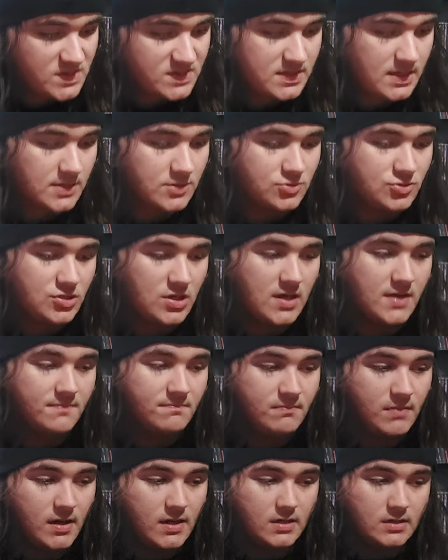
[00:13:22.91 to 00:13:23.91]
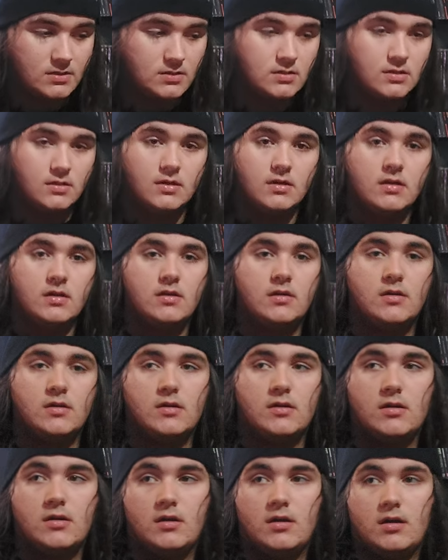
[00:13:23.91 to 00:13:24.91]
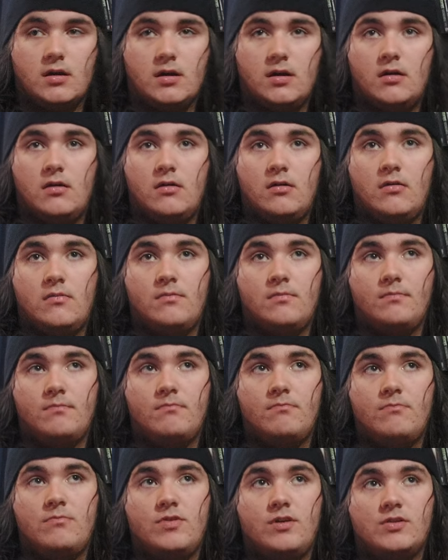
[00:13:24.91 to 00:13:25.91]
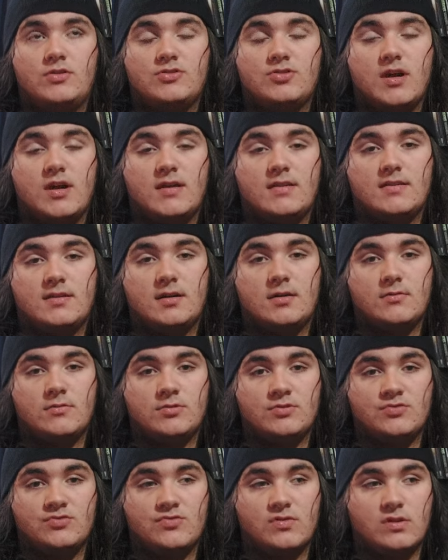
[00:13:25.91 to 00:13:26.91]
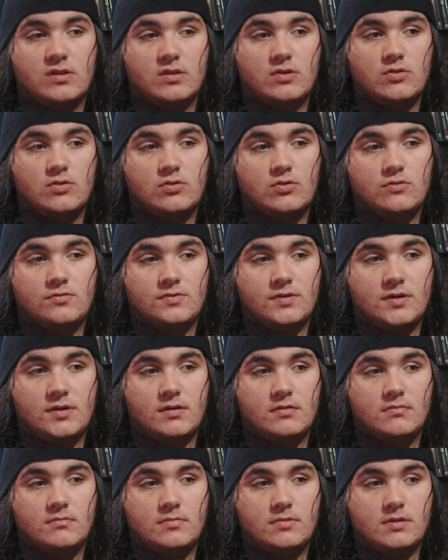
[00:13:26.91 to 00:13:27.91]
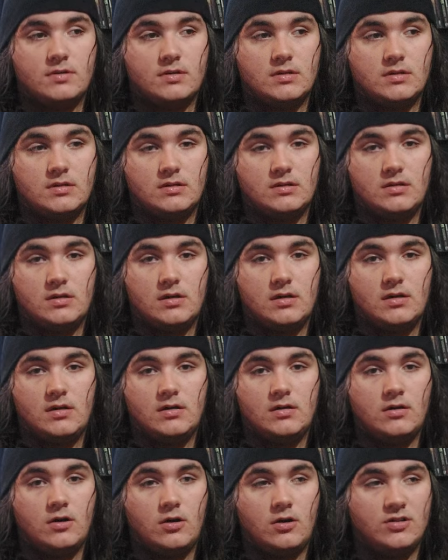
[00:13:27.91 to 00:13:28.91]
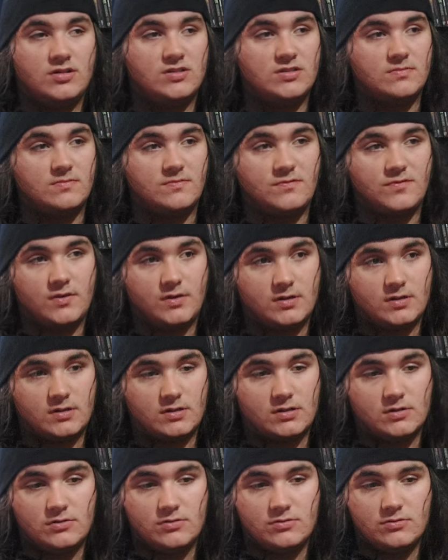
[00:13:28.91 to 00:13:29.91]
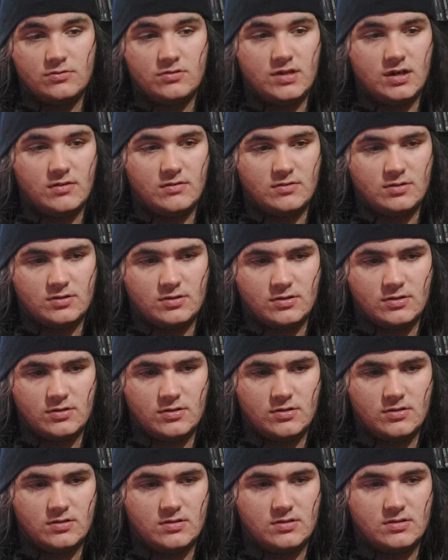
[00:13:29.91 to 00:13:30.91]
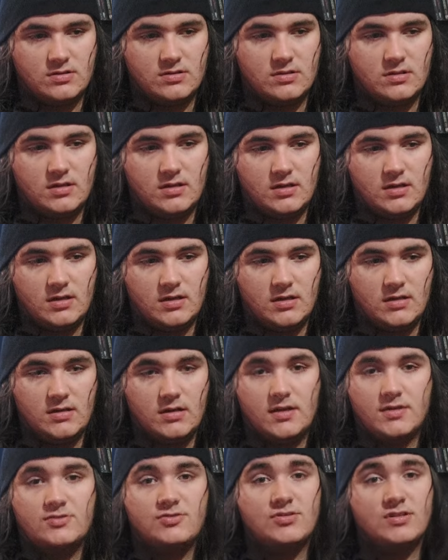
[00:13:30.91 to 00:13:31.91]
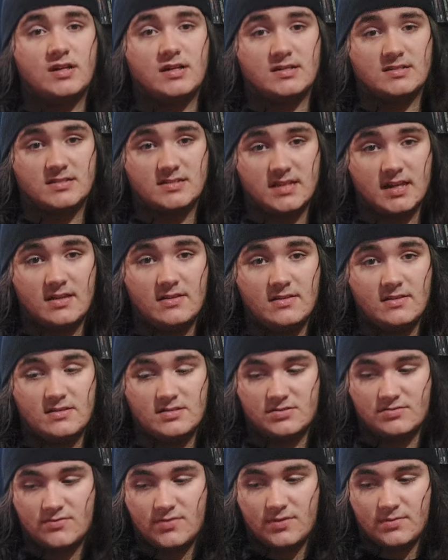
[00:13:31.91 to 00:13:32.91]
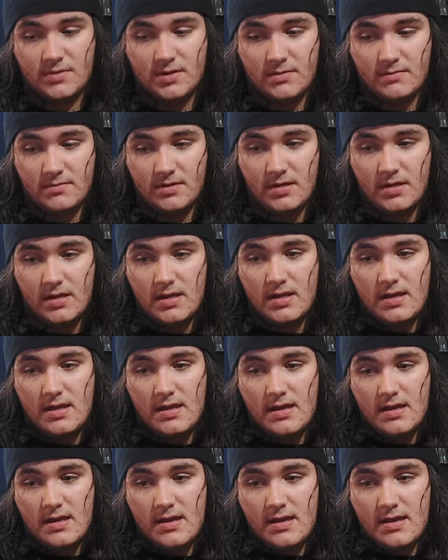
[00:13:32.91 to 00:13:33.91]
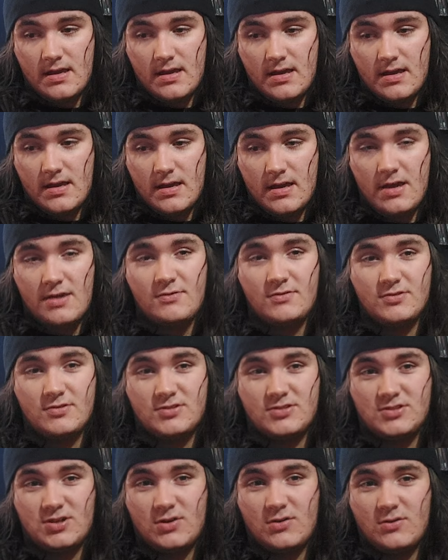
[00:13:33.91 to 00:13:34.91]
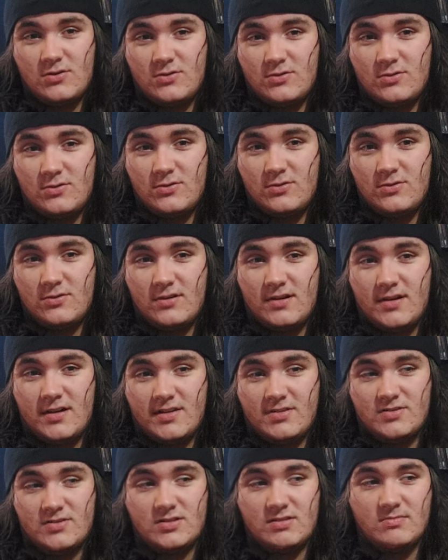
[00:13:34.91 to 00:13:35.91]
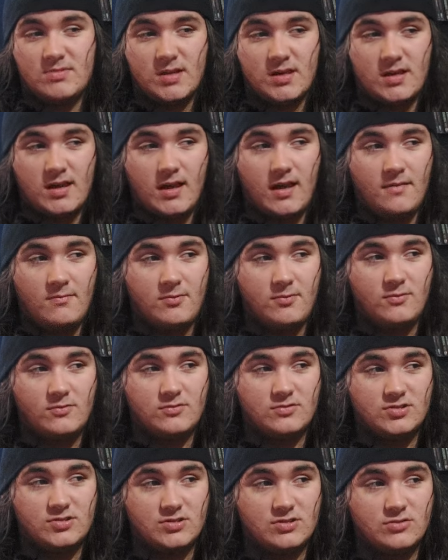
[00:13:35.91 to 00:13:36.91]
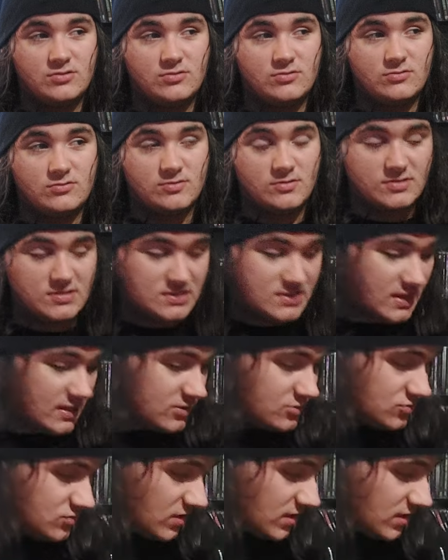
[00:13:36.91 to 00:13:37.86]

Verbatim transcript: stage dive better, um, which I thought was really cool of him. Uh, awesome fucking dude, down to earth. Uh, I actually got a set list from them. It was so cool actually being able to stage